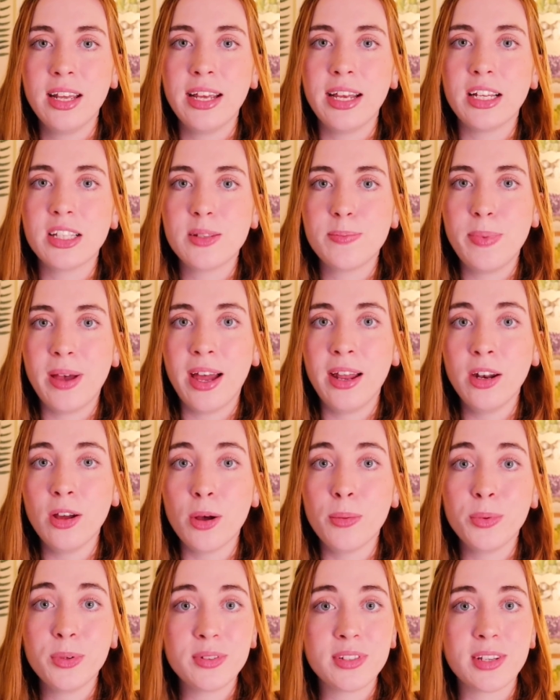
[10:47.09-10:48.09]
It's been
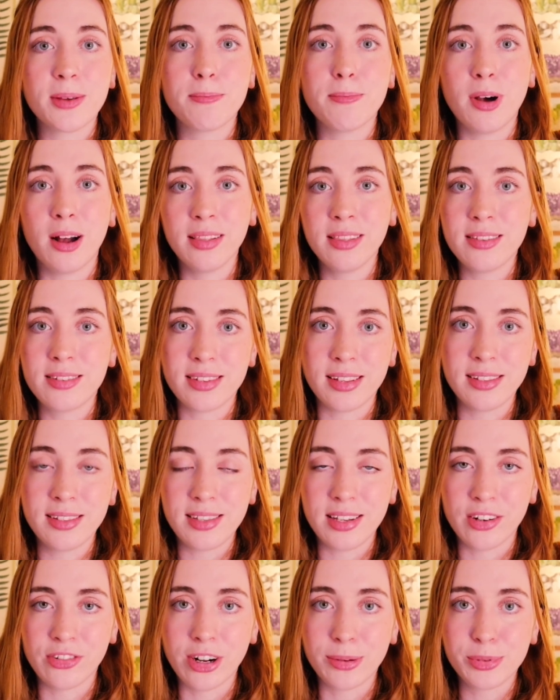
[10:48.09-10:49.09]
almost a month
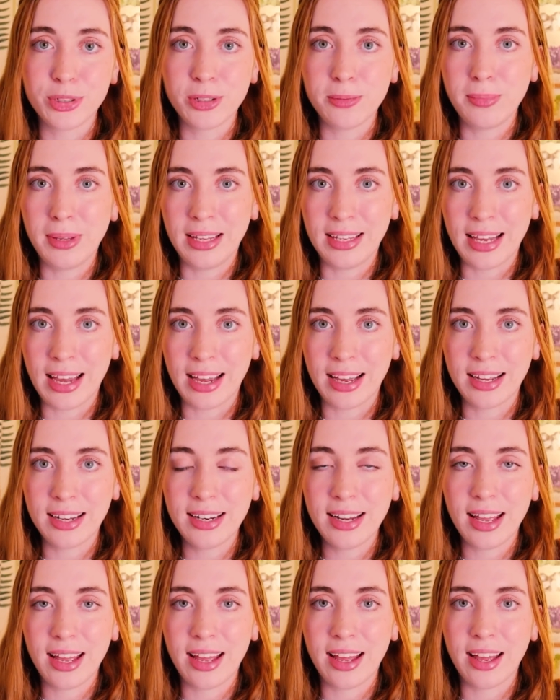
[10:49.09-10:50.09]
since the eruption
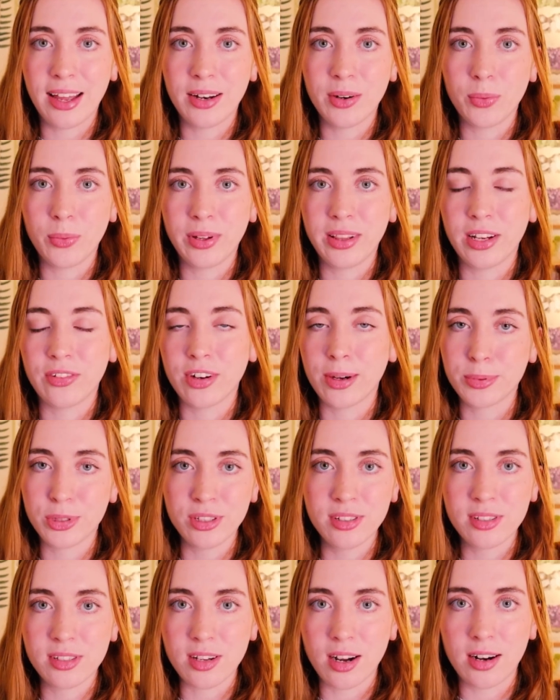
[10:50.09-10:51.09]
began, and when the
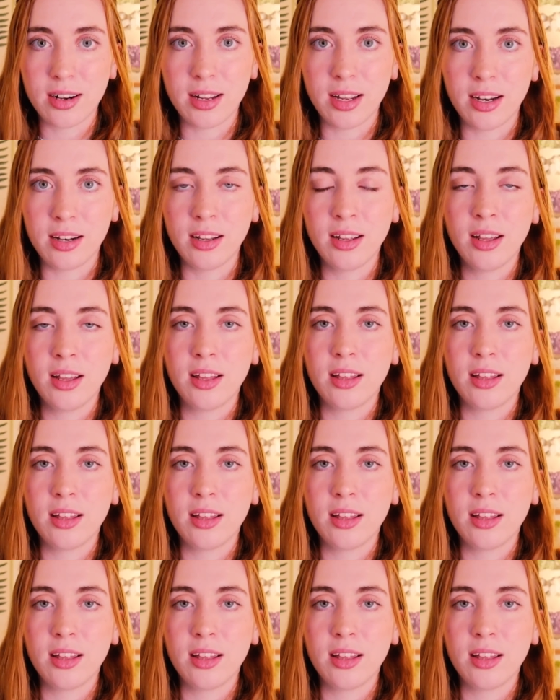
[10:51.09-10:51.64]
eruption started,